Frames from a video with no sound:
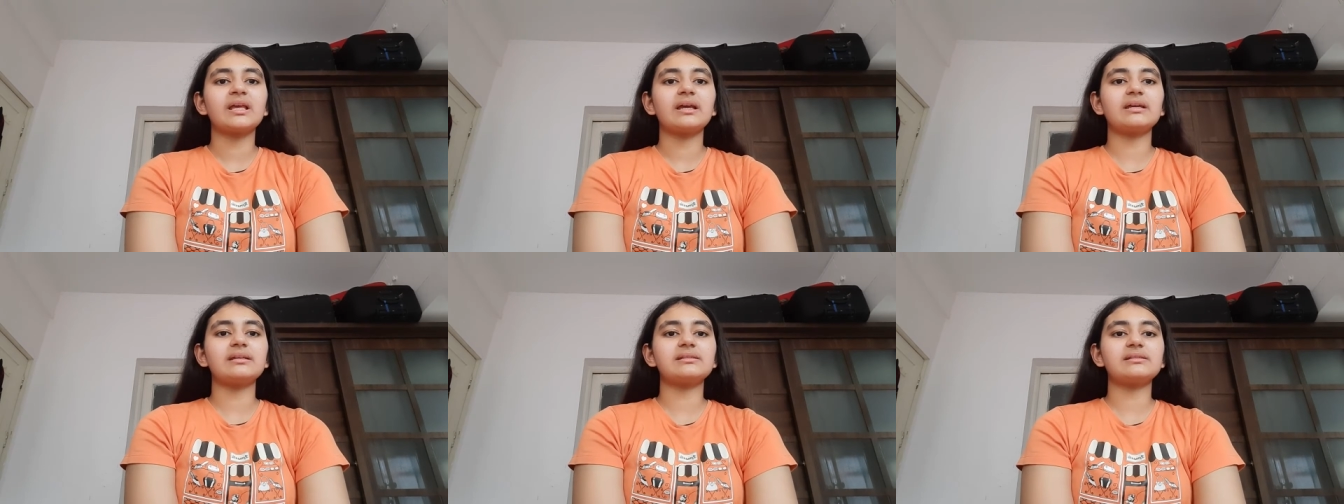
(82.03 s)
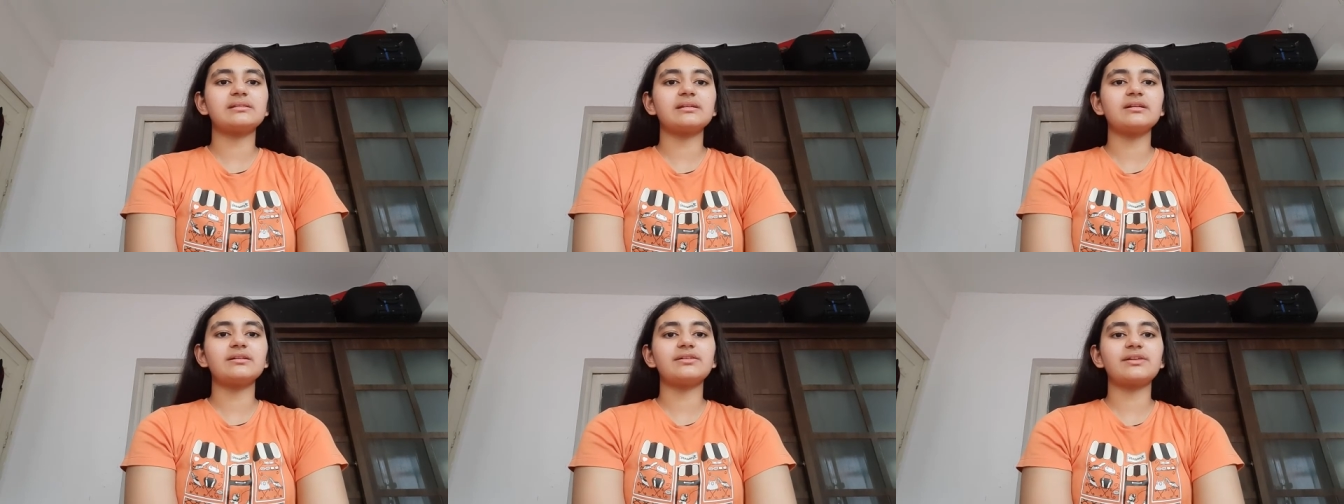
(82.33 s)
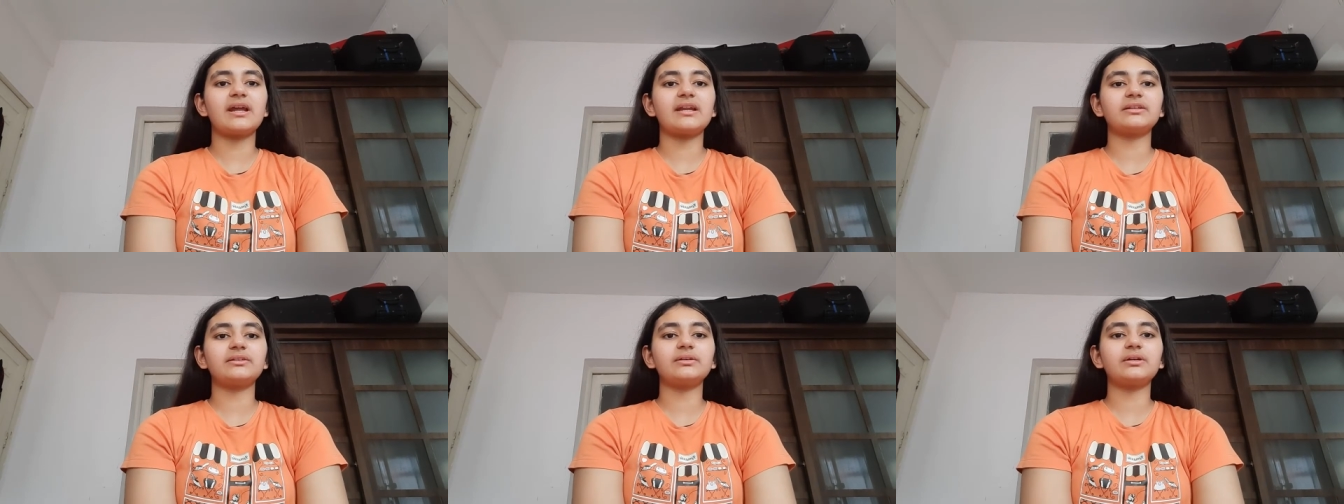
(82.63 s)
is still
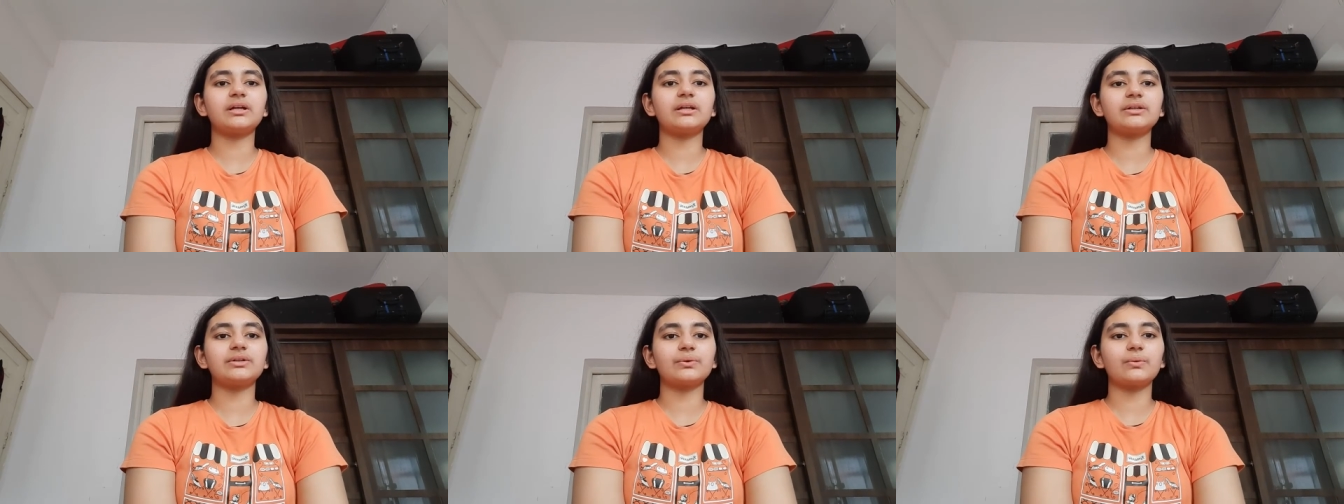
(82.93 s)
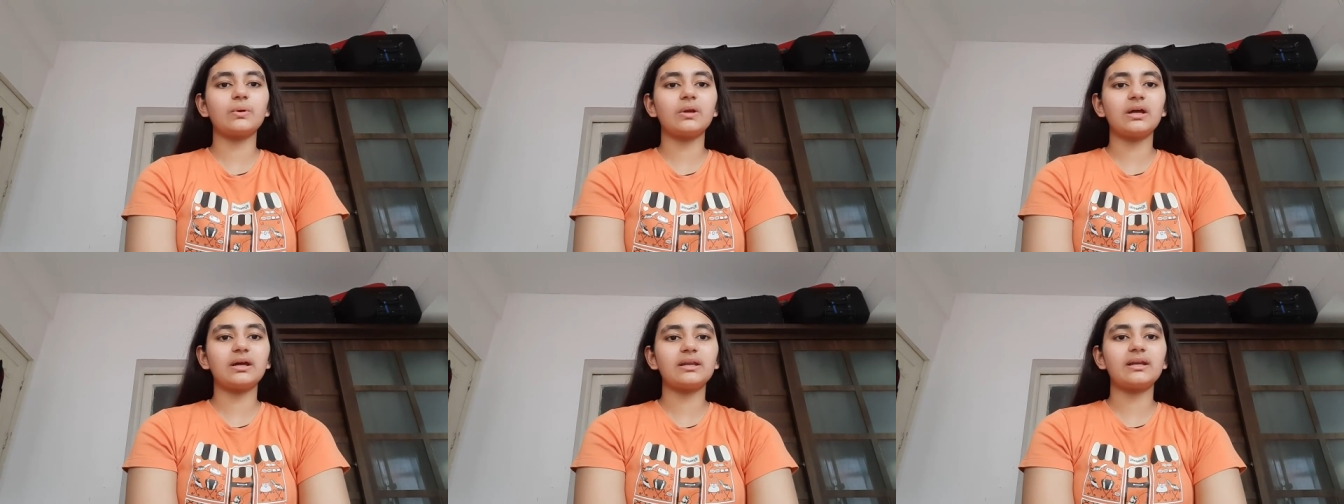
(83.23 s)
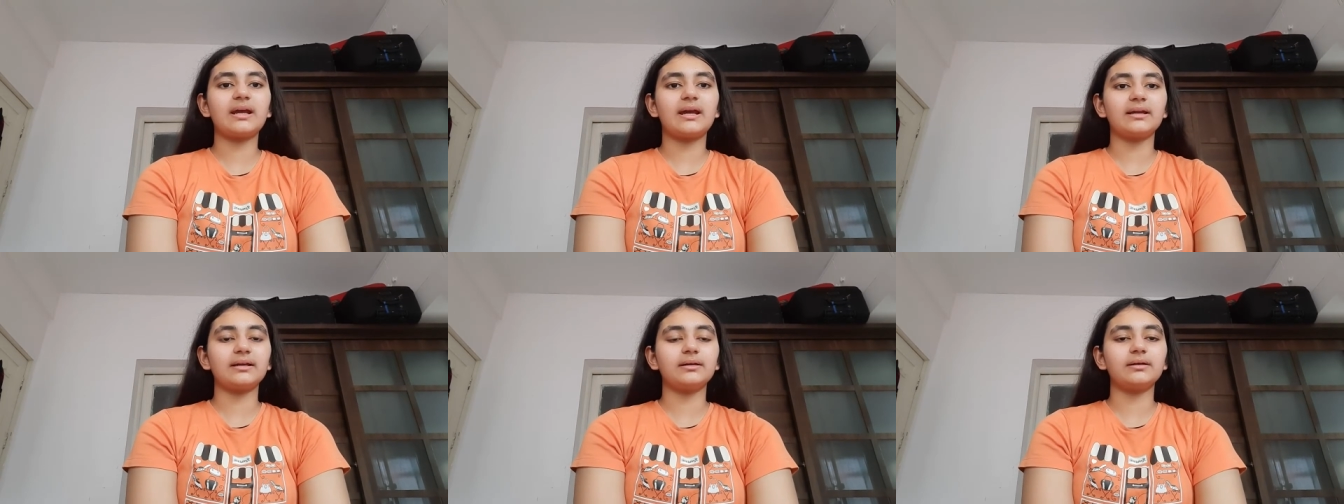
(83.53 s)
trying to control her
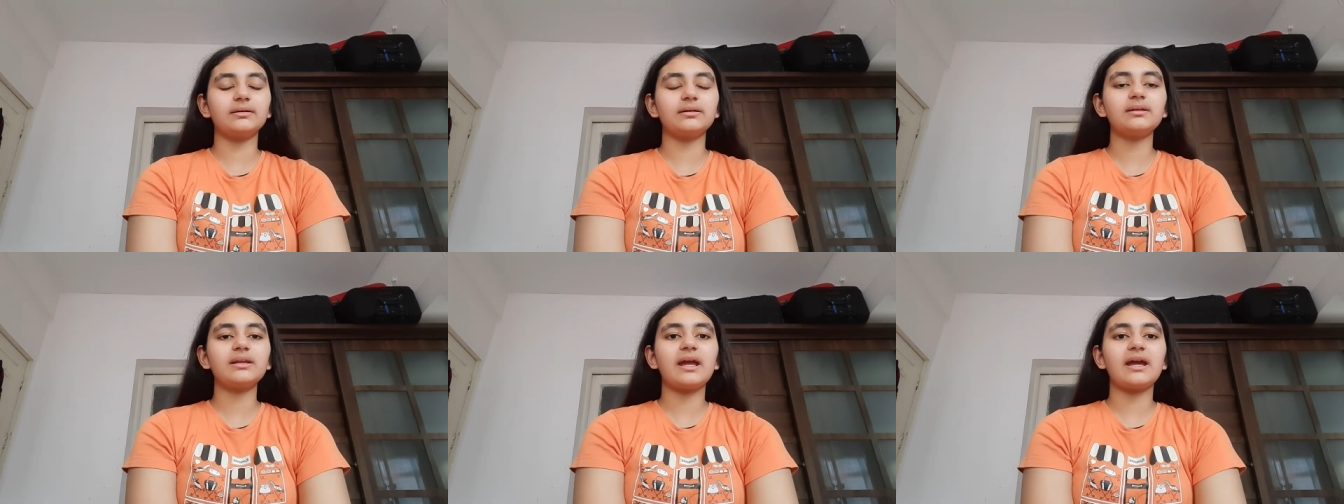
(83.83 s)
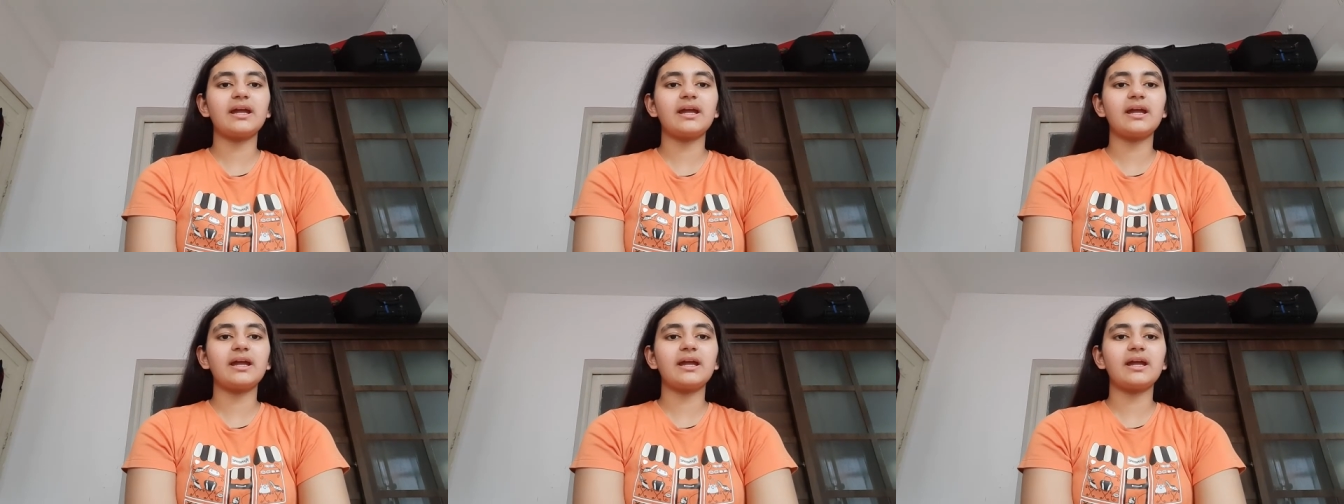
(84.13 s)
anger